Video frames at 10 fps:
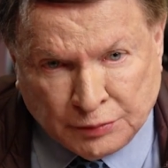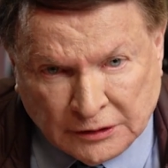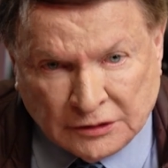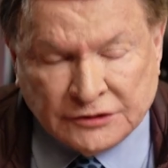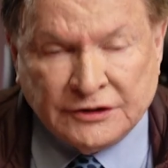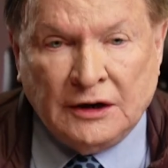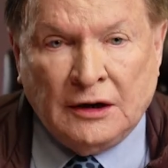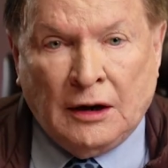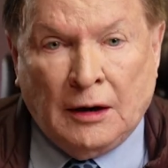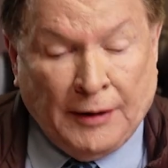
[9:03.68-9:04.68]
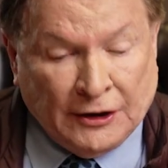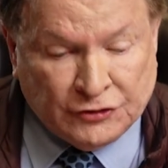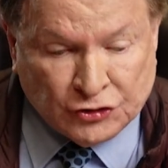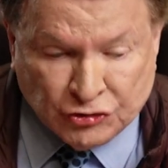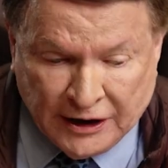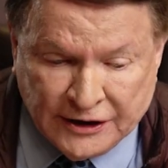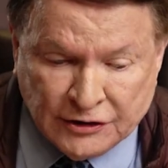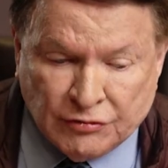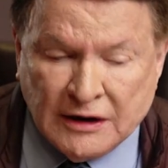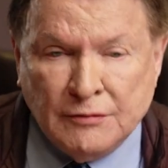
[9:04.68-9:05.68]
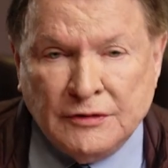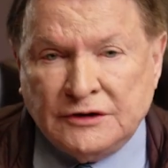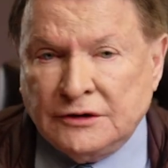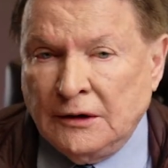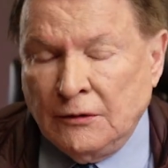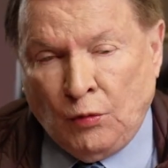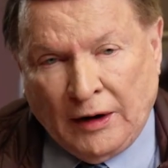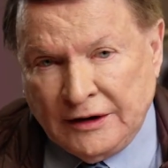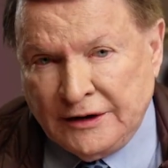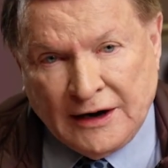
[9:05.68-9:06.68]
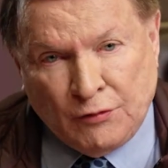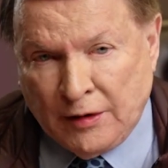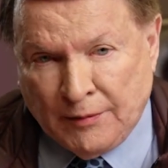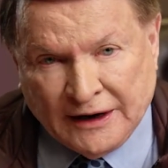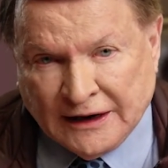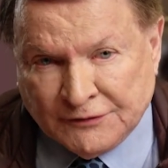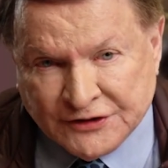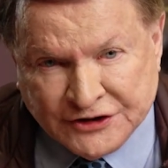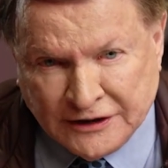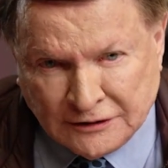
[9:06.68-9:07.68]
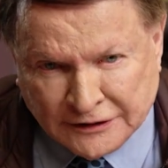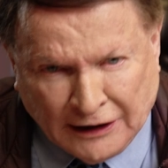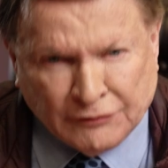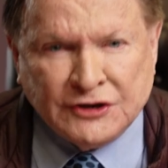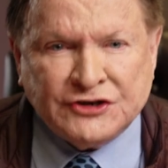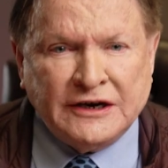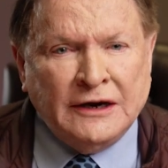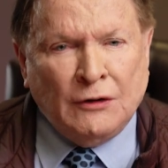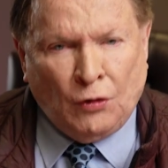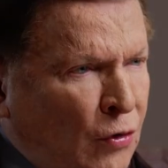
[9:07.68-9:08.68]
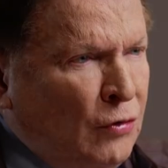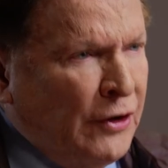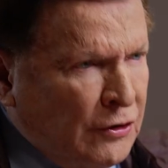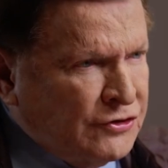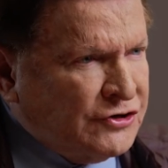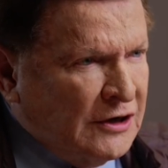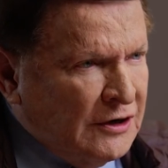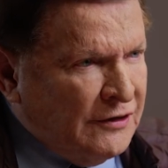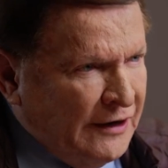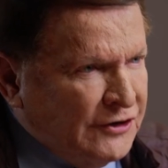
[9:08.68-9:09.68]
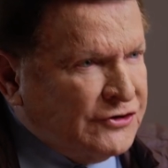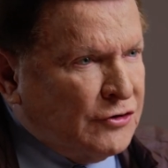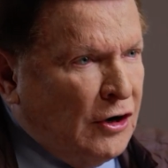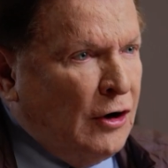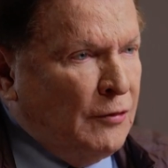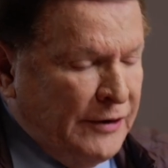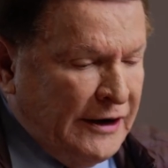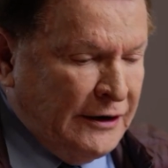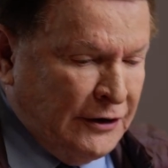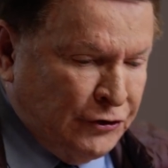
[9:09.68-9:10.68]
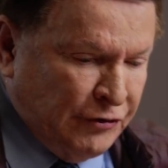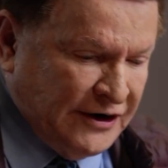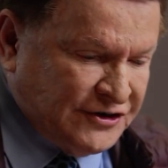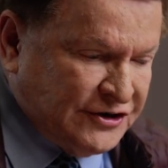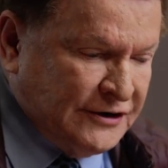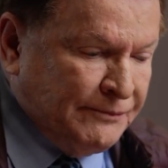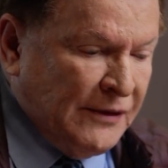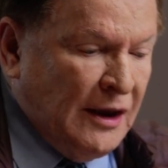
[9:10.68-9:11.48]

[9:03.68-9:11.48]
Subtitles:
build, about the trade agreement. One day we might have a single currency. All those things are being addressed.